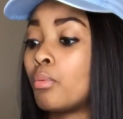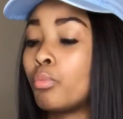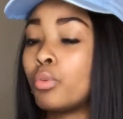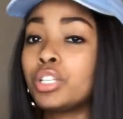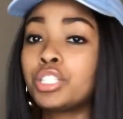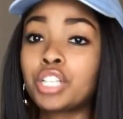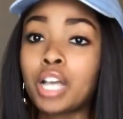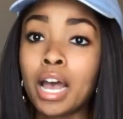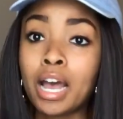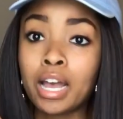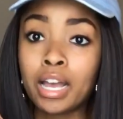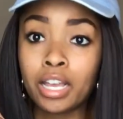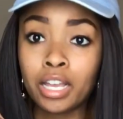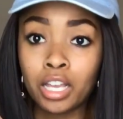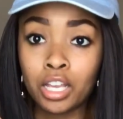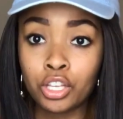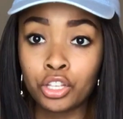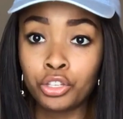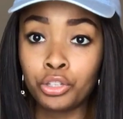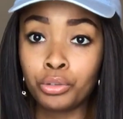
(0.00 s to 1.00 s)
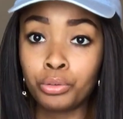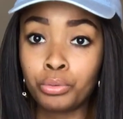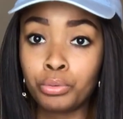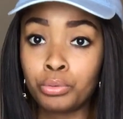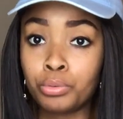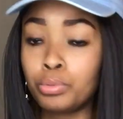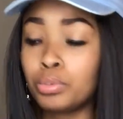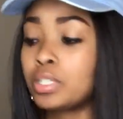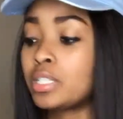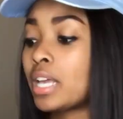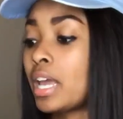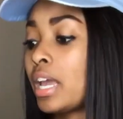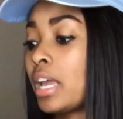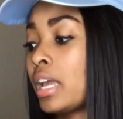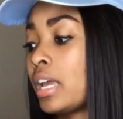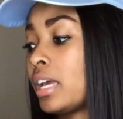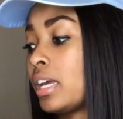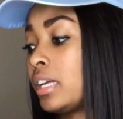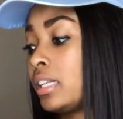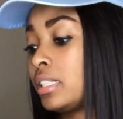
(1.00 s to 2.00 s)
which I use,
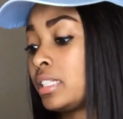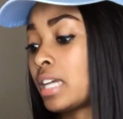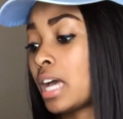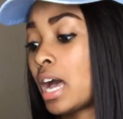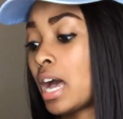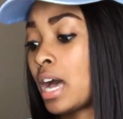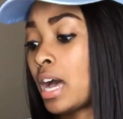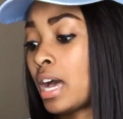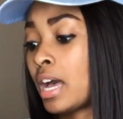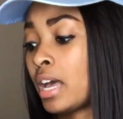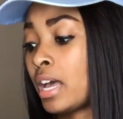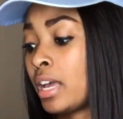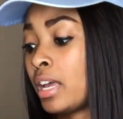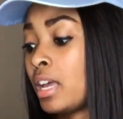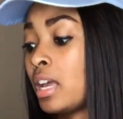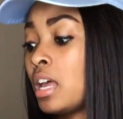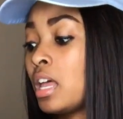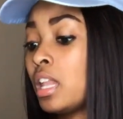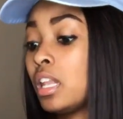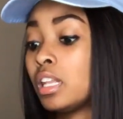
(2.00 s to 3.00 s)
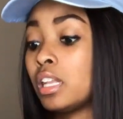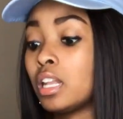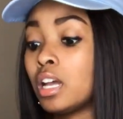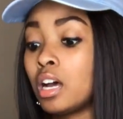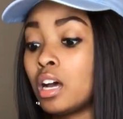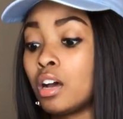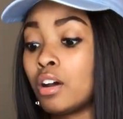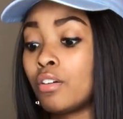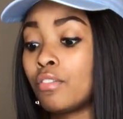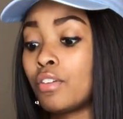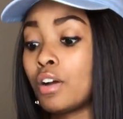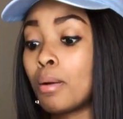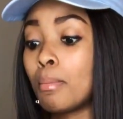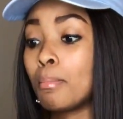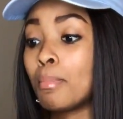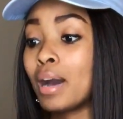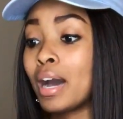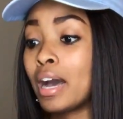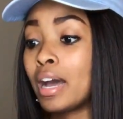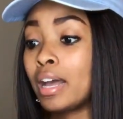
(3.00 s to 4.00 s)
and I love
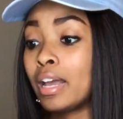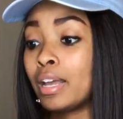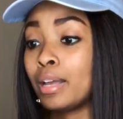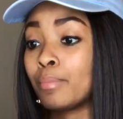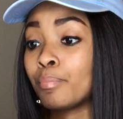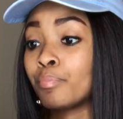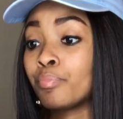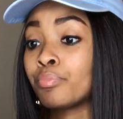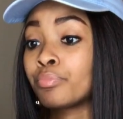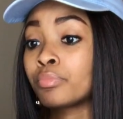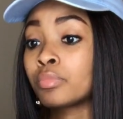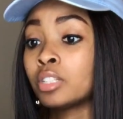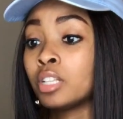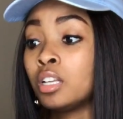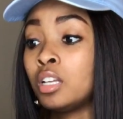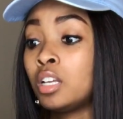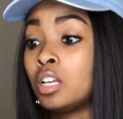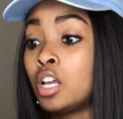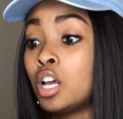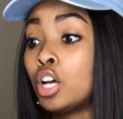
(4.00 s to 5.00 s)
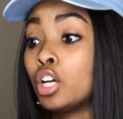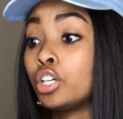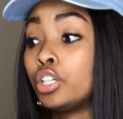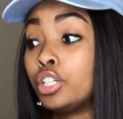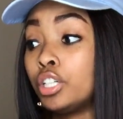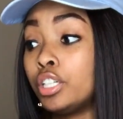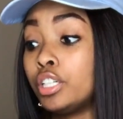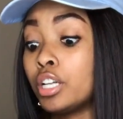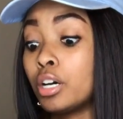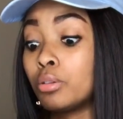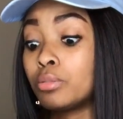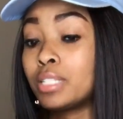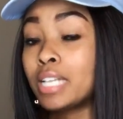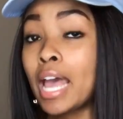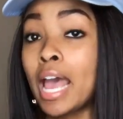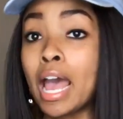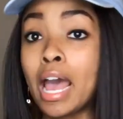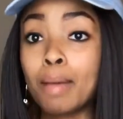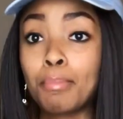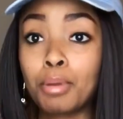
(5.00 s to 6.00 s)
my Good Notes
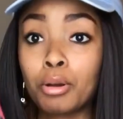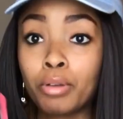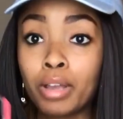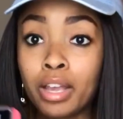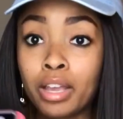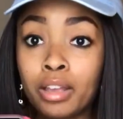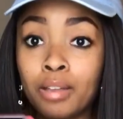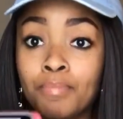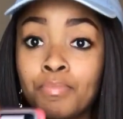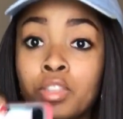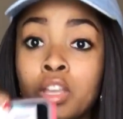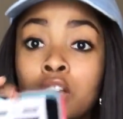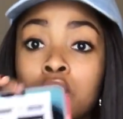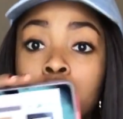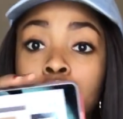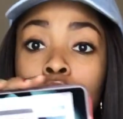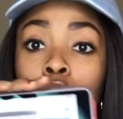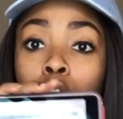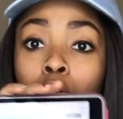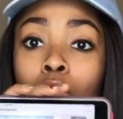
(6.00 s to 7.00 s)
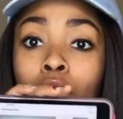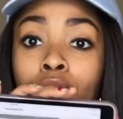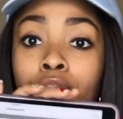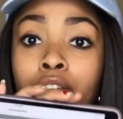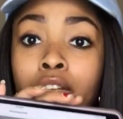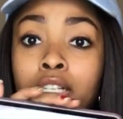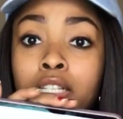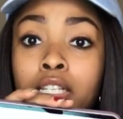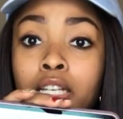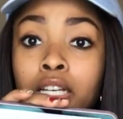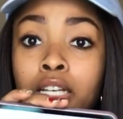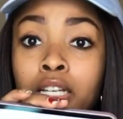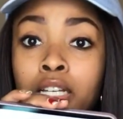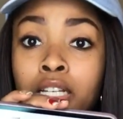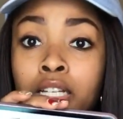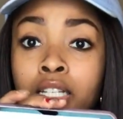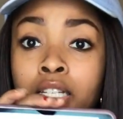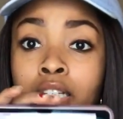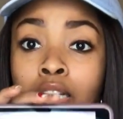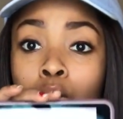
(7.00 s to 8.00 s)
app, okay? So this
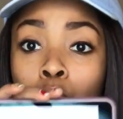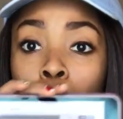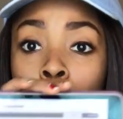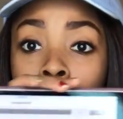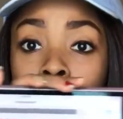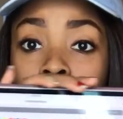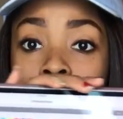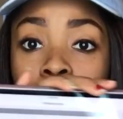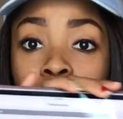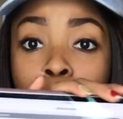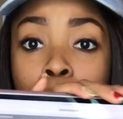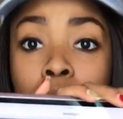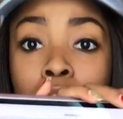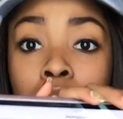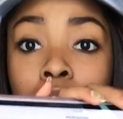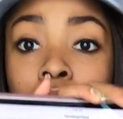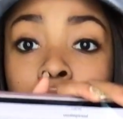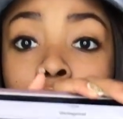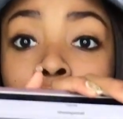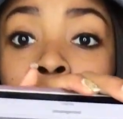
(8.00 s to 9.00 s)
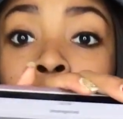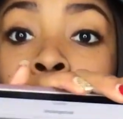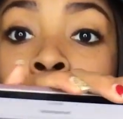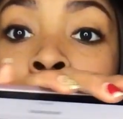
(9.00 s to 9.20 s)
is one of my